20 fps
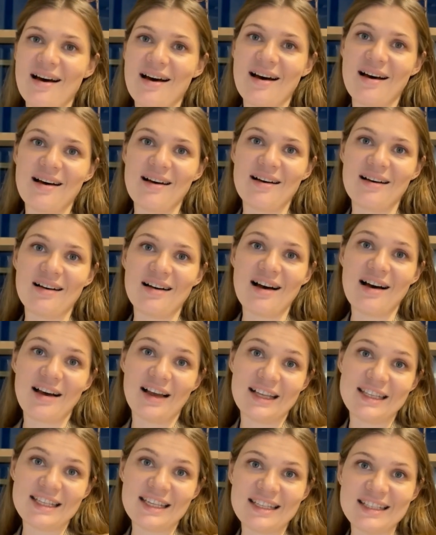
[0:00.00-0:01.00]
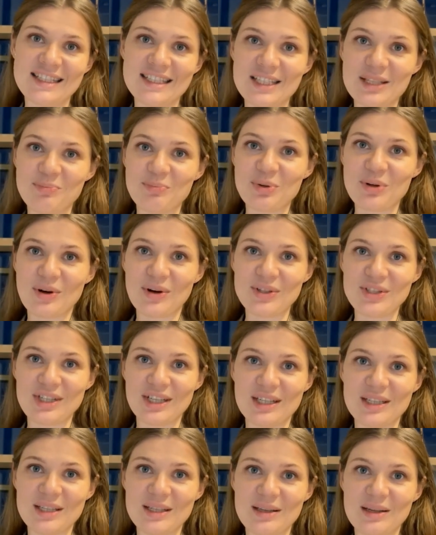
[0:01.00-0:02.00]
I attended a
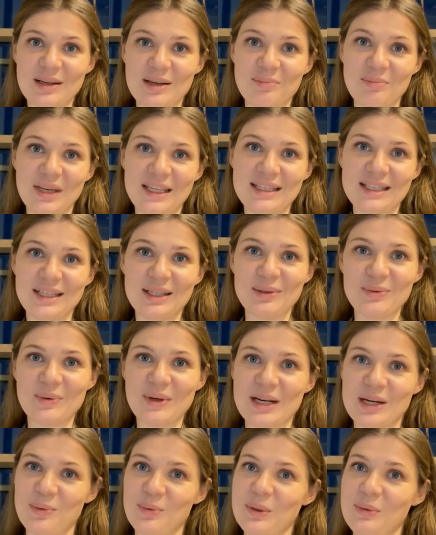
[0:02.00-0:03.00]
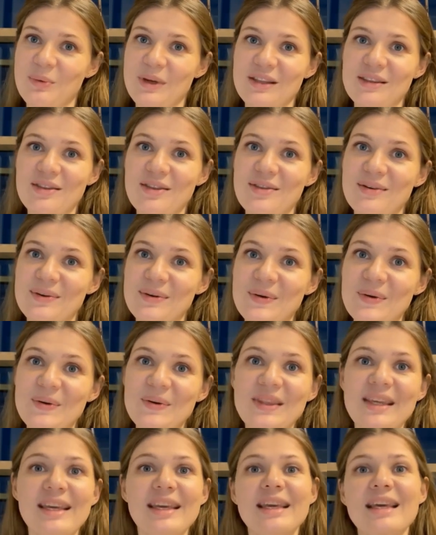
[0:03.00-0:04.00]
project meeting where we went through
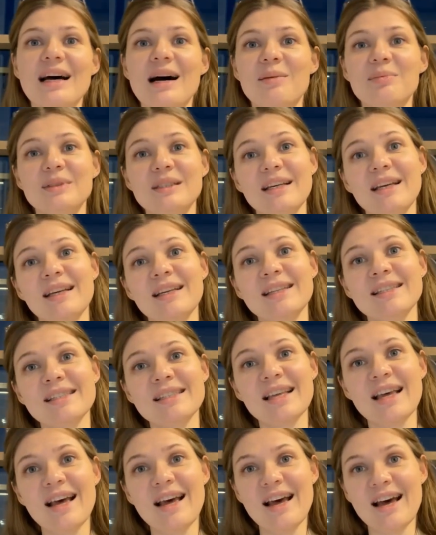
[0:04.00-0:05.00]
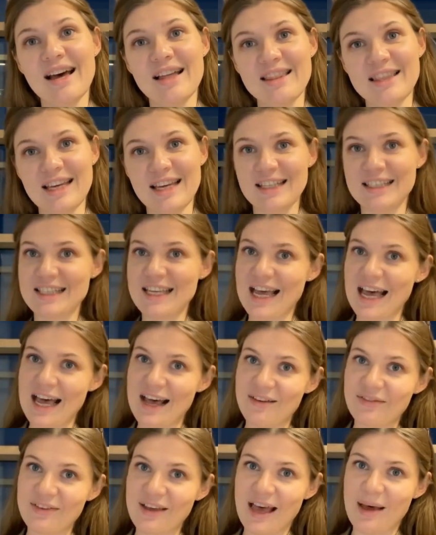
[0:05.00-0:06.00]
the updates that
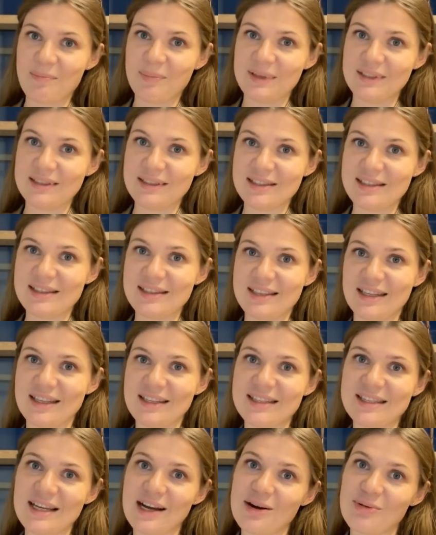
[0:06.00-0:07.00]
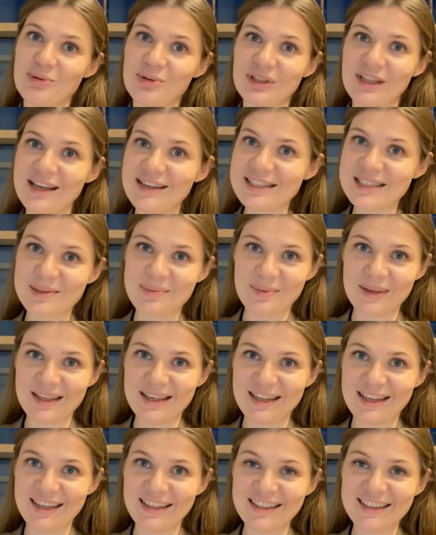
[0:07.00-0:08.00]
have happened since our last
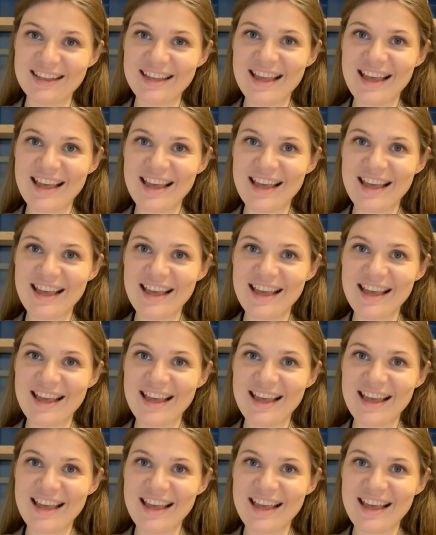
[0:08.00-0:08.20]
meeting.